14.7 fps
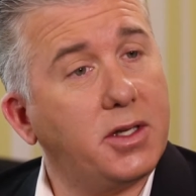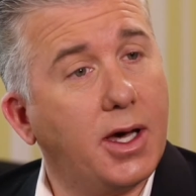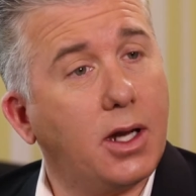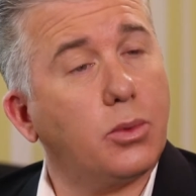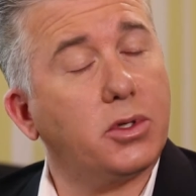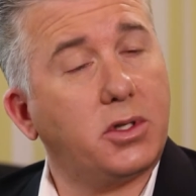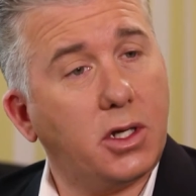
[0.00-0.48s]

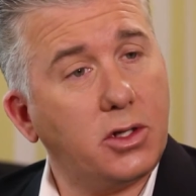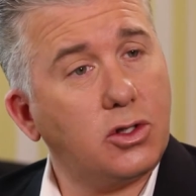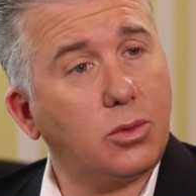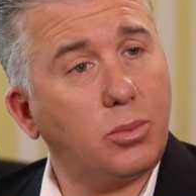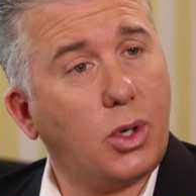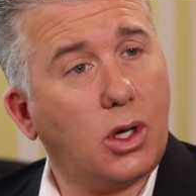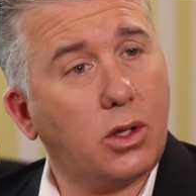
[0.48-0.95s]
data
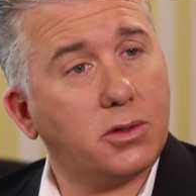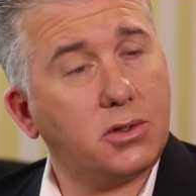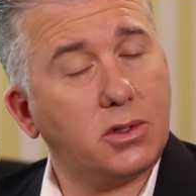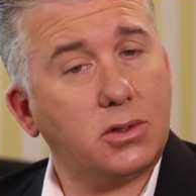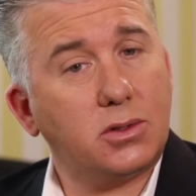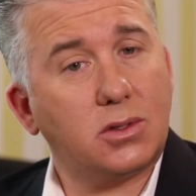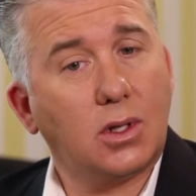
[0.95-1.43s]
retention
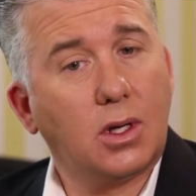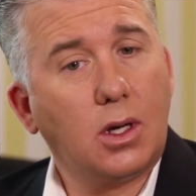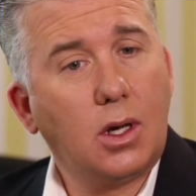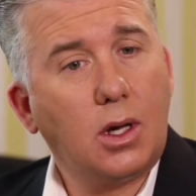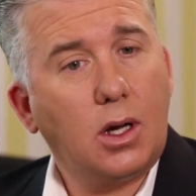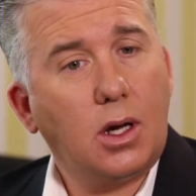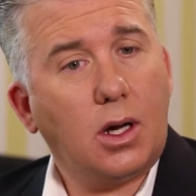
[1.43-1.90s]
policies.
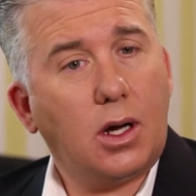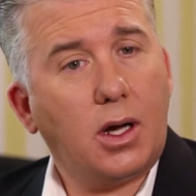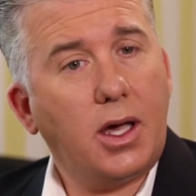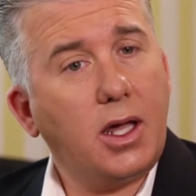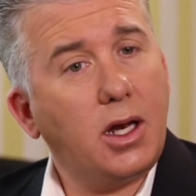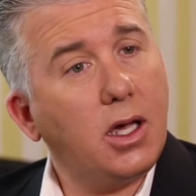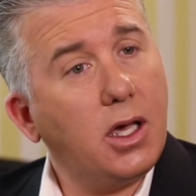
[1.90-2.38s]

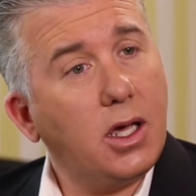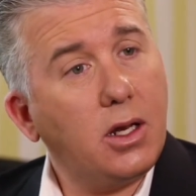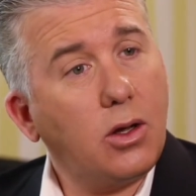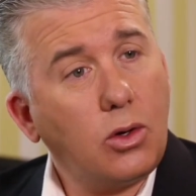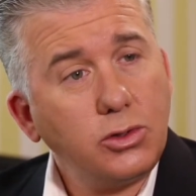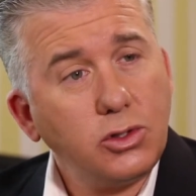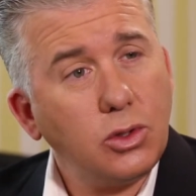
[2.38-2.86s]
And
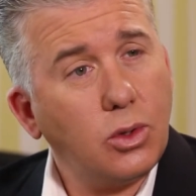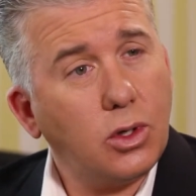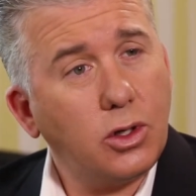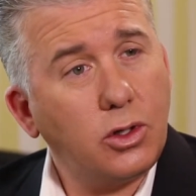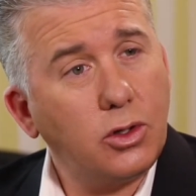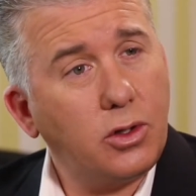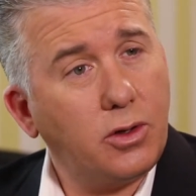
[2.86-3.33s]
also
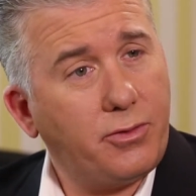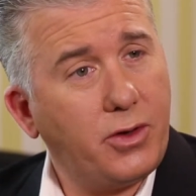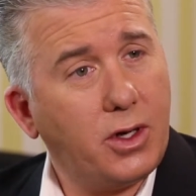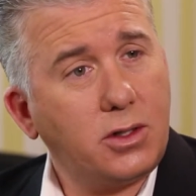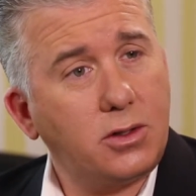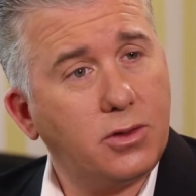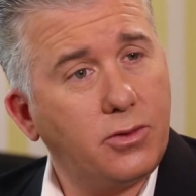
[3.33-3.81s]
a good,
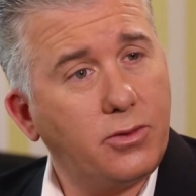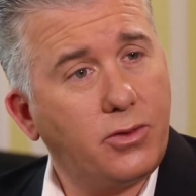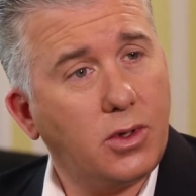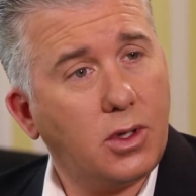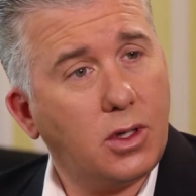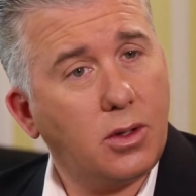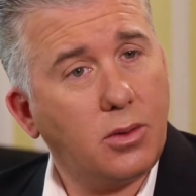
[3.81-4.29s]
effective
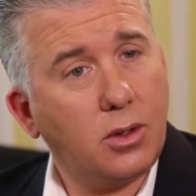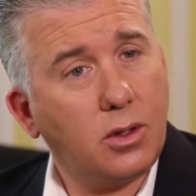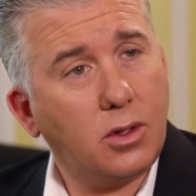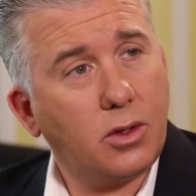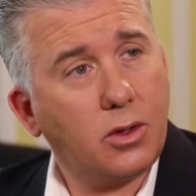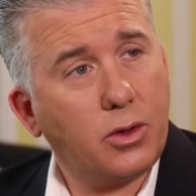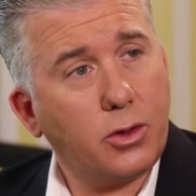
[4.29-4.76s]

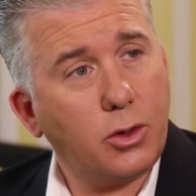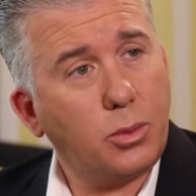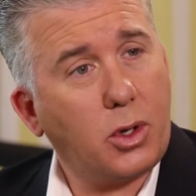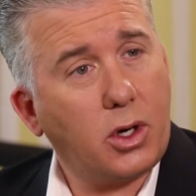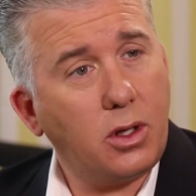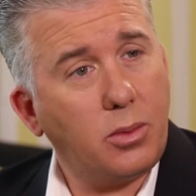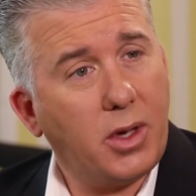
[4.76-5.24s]

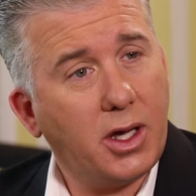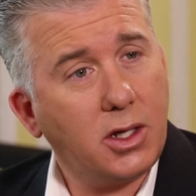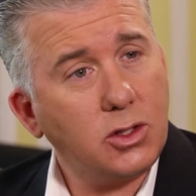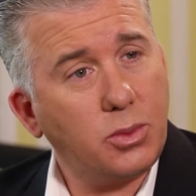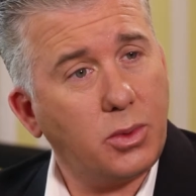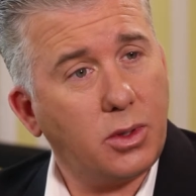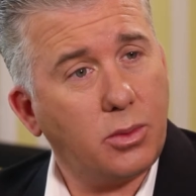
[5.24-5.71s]
third-party
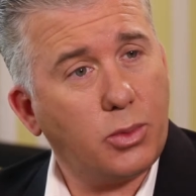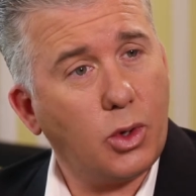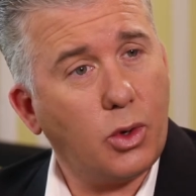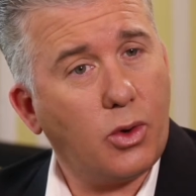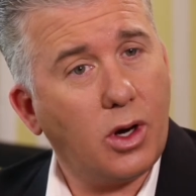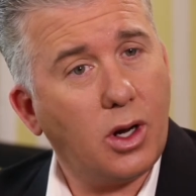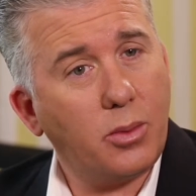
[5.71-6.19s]
management
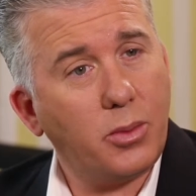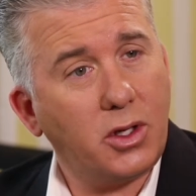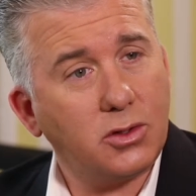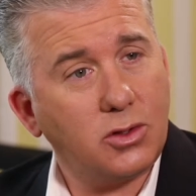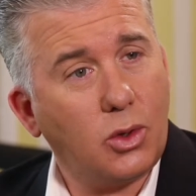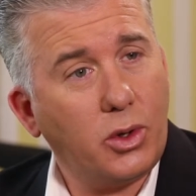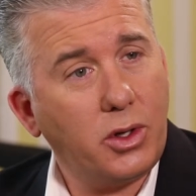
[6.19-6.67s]
program
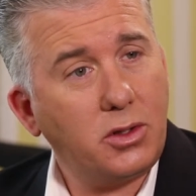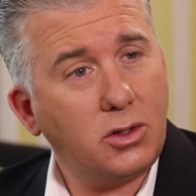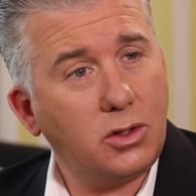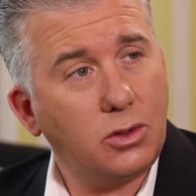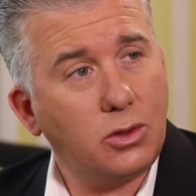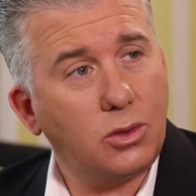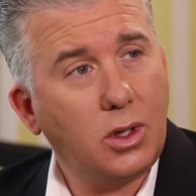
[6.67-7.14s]
is going
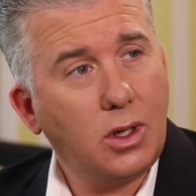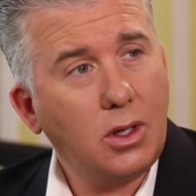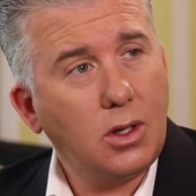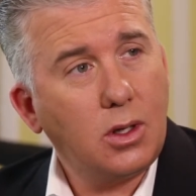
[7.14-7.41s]
to